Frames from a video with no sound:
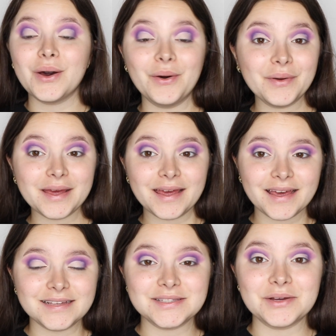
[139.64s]

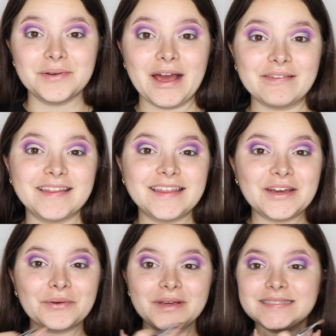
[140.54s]
Okay, so now that the
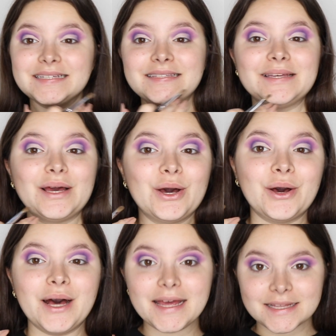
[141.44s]
crease is
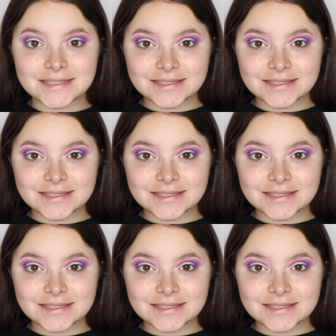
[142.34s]
cut,